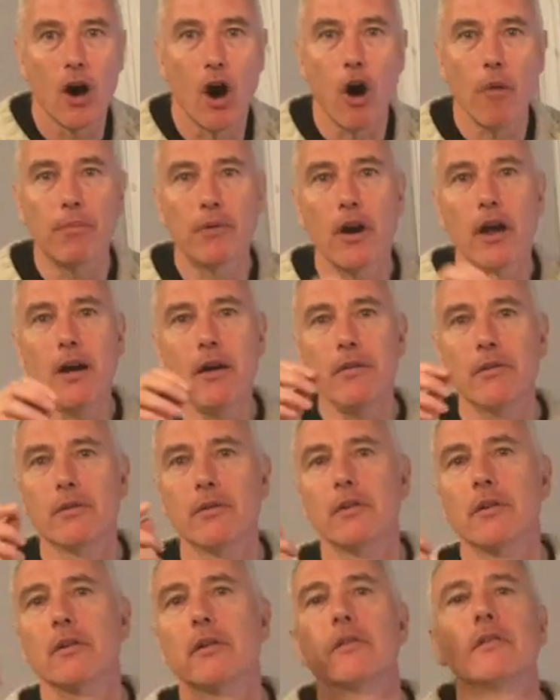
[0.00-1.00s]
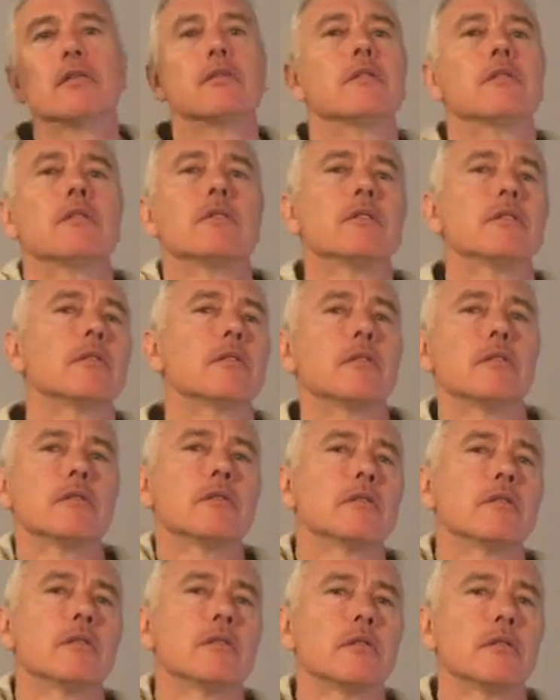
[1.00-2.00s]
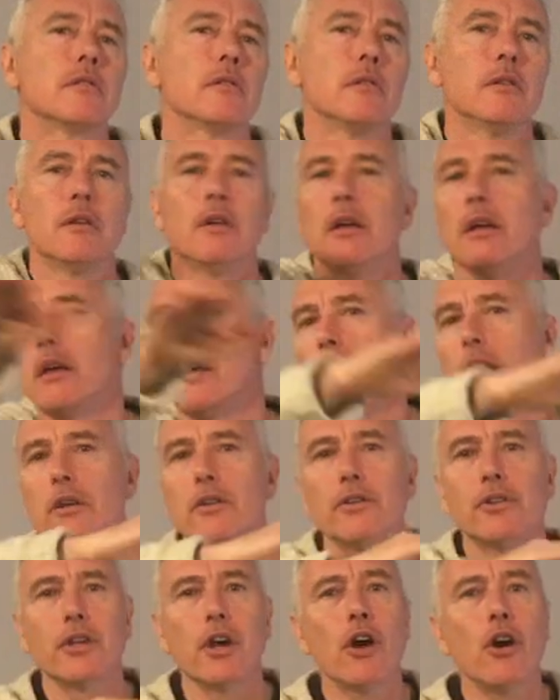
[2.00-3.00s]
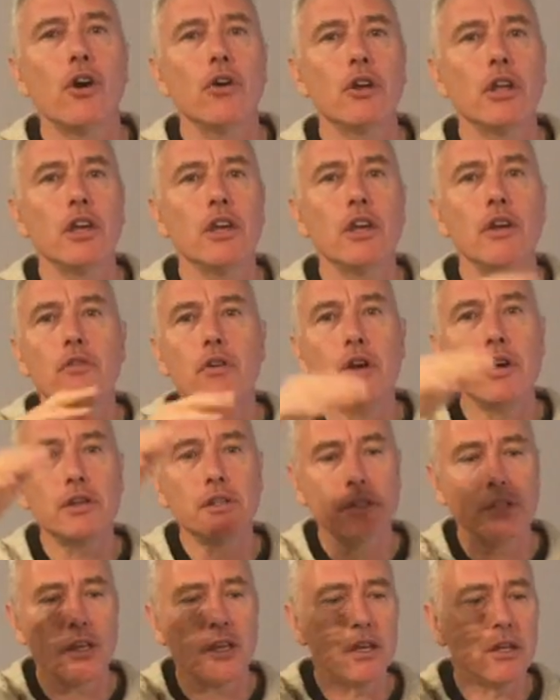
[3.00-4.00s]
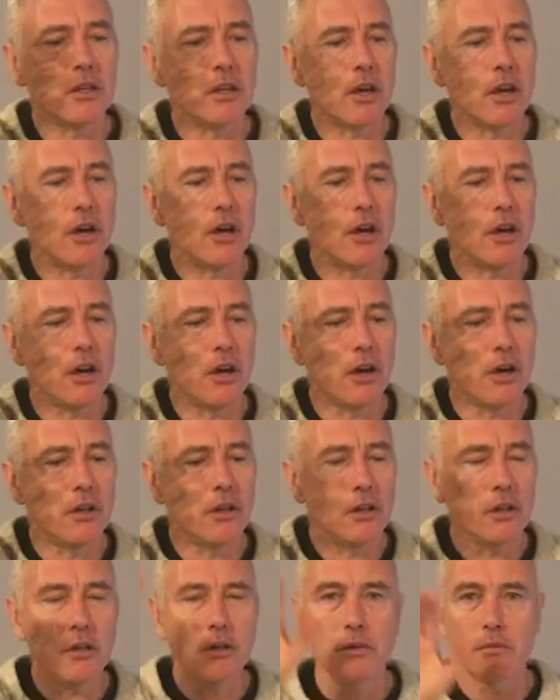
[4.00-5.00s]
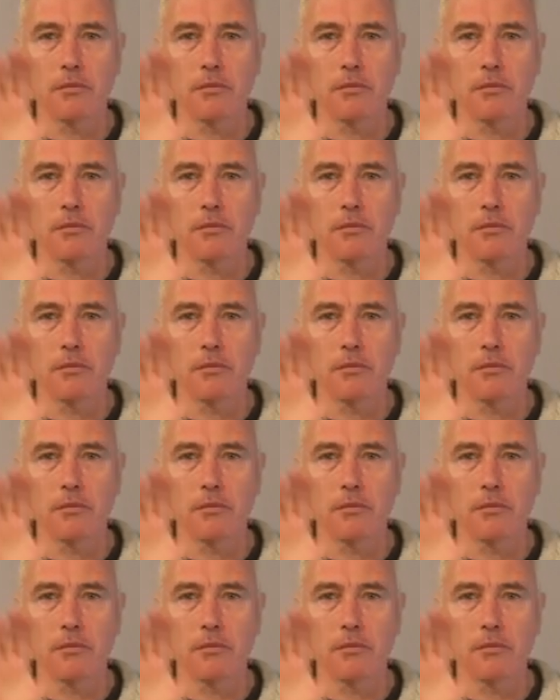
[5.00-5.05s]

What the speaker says: Opera. Don't hear a single. Don't hear a single.